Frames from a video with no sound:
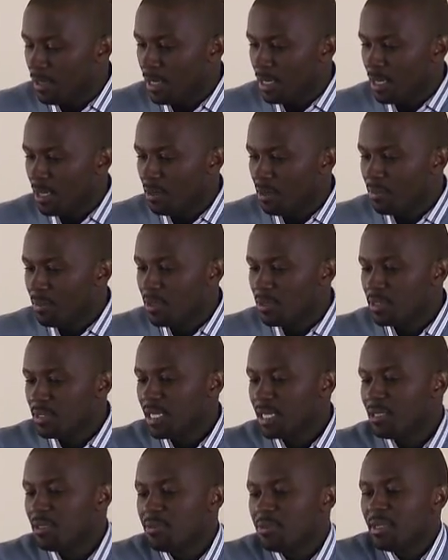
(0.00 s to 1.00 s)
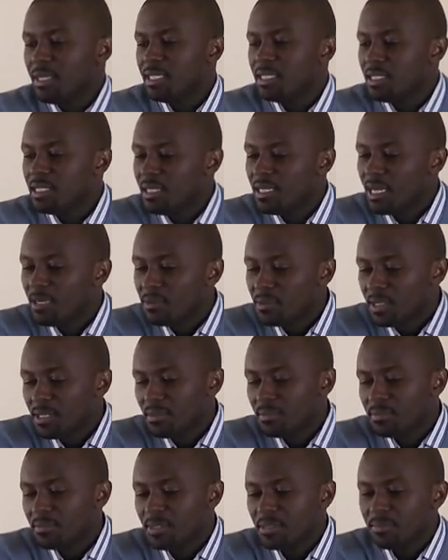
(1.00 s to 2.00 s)
How about health-related
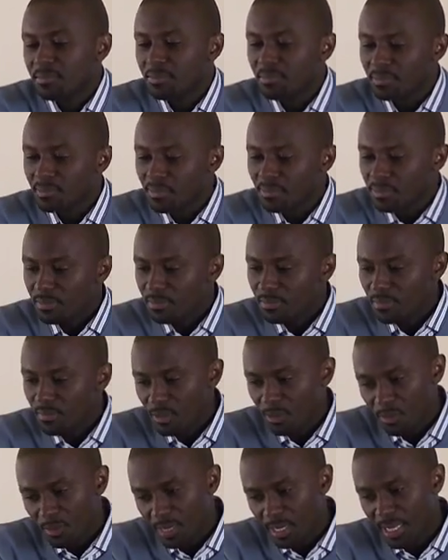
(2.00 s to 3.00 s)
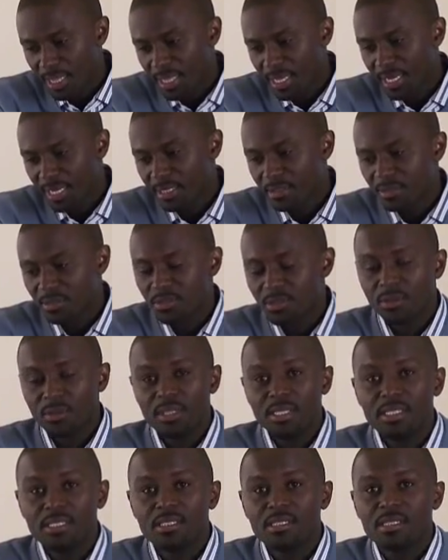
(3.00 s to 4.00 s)
outcomes? What are they? So
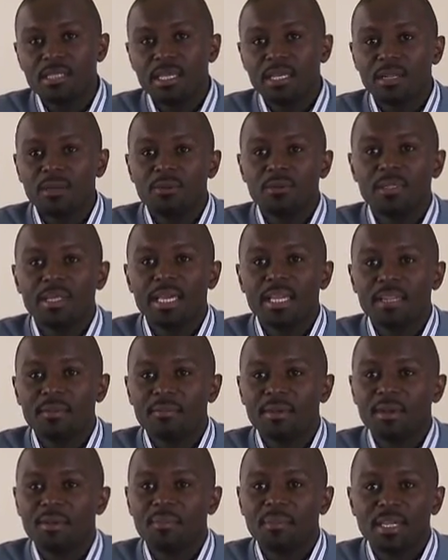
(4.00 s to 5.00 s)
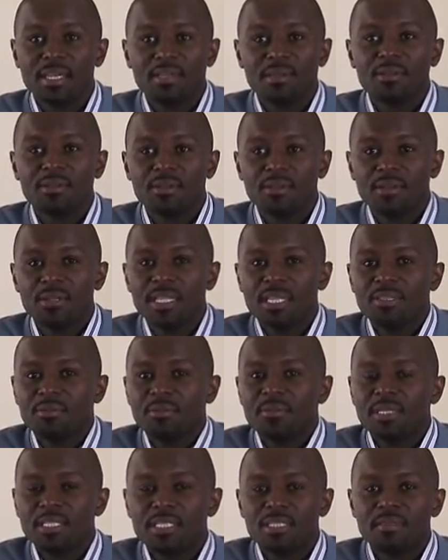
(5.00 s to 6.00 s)
these include any biomedical or
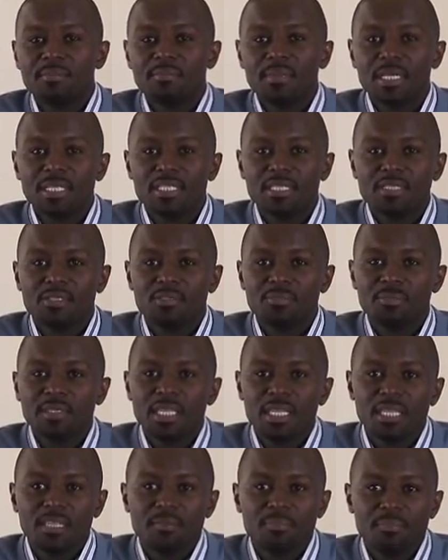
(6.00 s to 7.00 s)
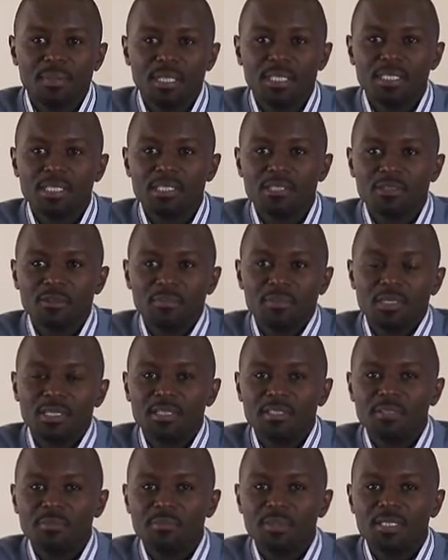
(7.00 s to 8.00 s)
health-related measures obtained in patients or
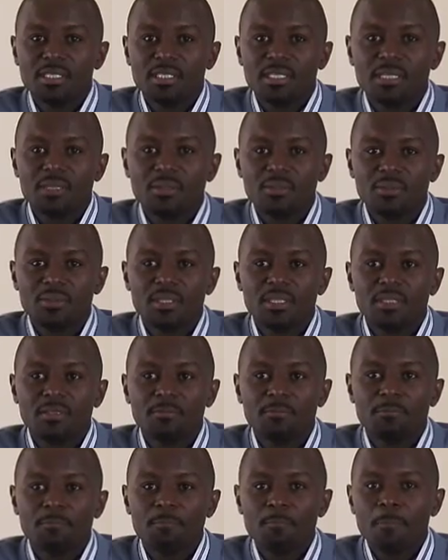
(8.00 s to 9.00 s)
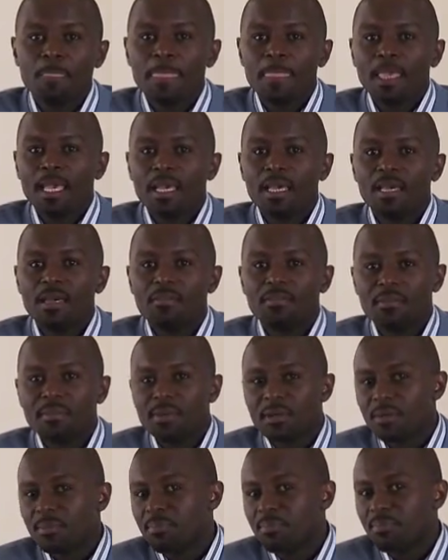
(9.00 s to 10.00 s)
participants, including
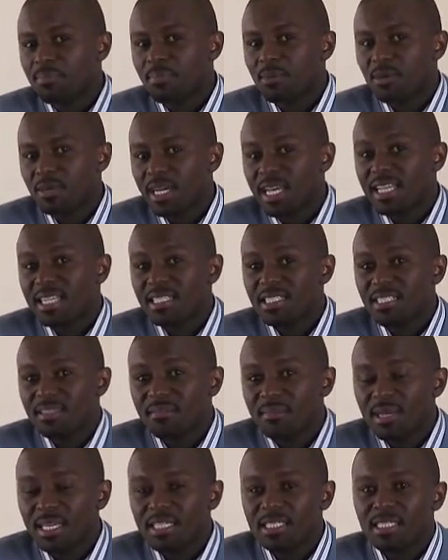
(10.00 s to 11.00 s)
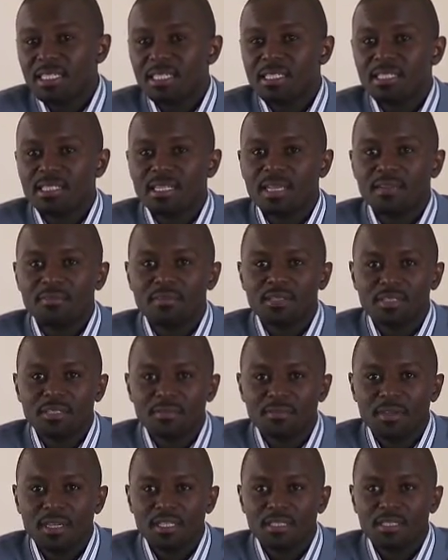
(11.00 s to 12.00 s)
pharmacokinetic measures and adverse
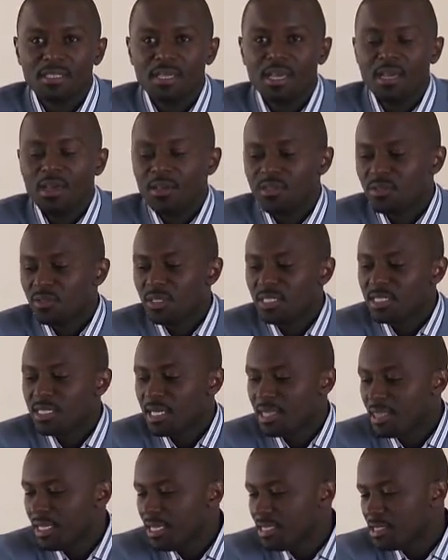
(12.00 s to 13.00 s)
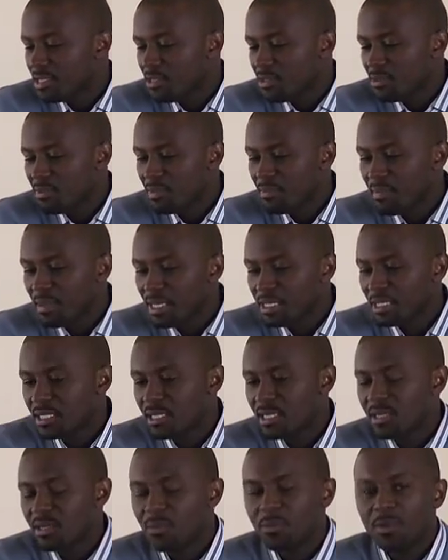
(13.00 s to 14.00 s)
events. So these are things that you'll be
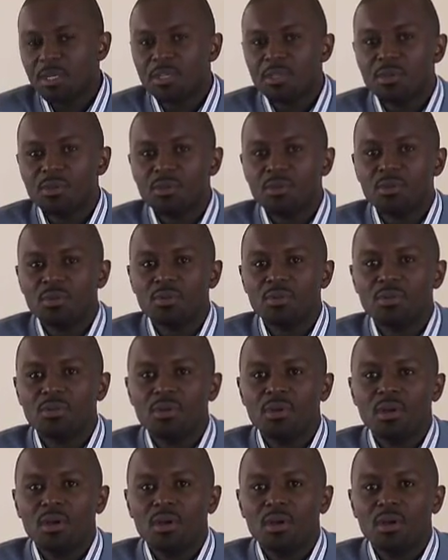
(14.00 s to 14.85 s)
measuring when you,